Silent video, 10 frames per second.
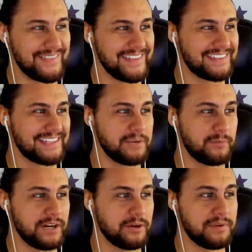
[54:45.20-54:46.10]
think that he
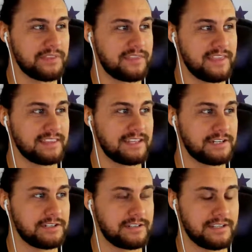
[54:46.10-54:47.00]
will. But the thing
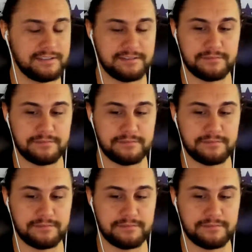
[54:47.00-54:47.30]
that